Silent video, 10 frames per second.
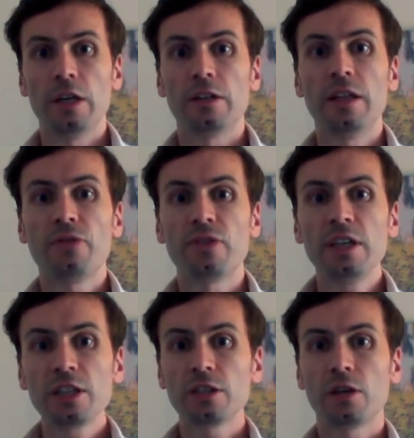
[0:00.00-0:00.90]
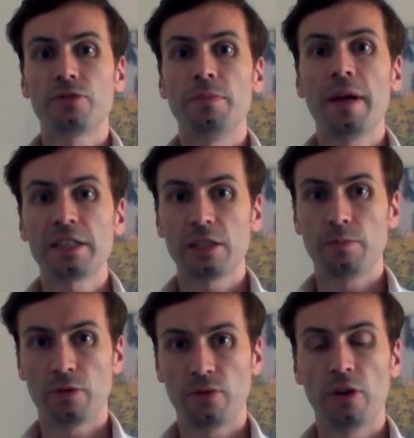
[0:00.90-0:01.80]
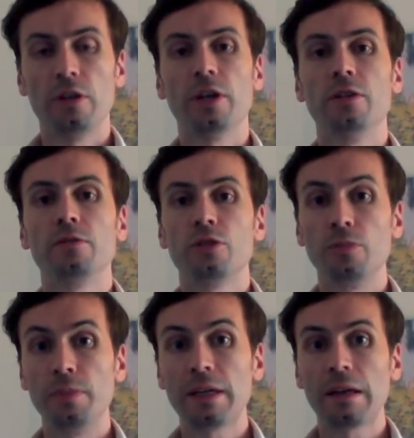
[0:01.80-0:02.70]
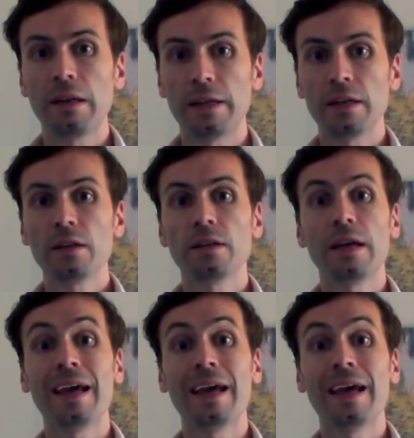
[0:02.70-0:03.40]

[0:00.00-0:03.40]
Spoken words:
the definition of the matching portfolio should be clear,